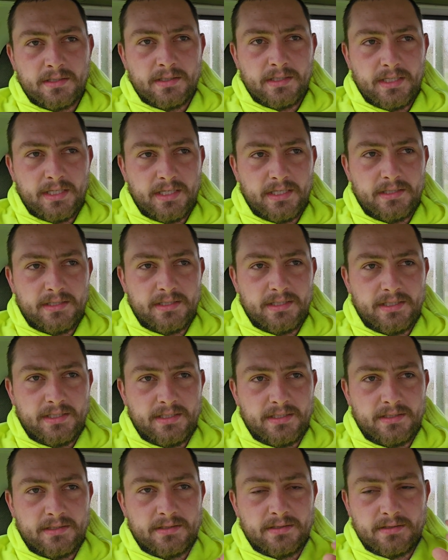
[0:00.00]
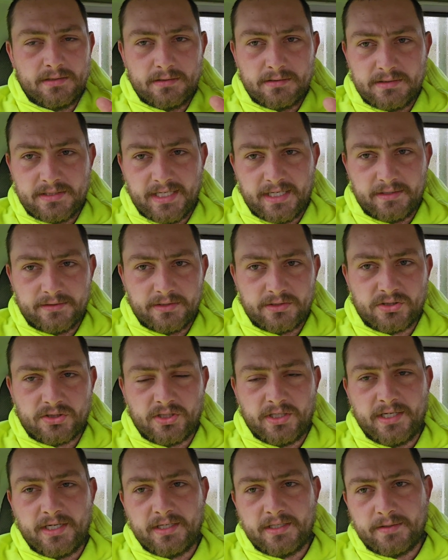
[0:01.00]
and then down the
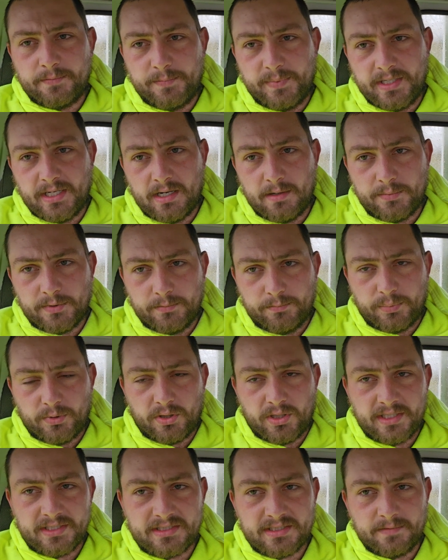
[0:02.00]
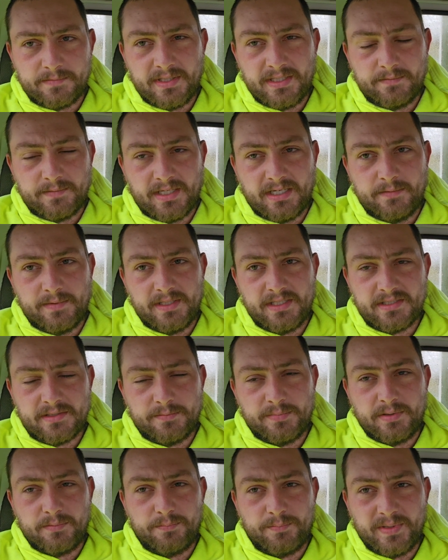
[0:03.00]
track be able to buy something maybe that's a
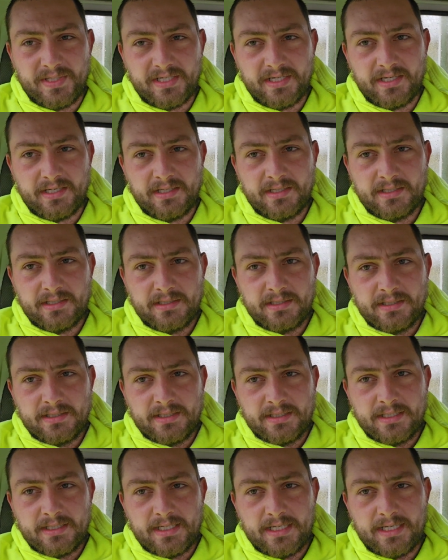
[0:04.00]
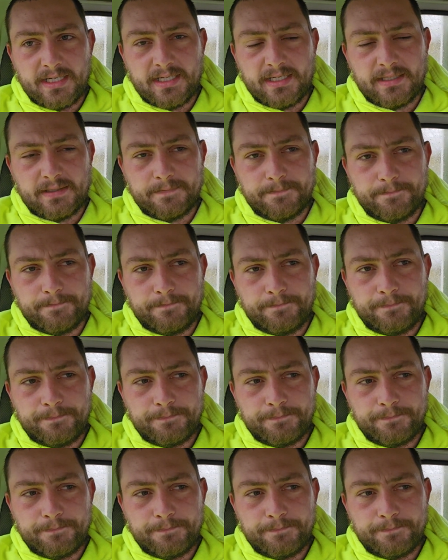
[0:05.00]
bit bigger, that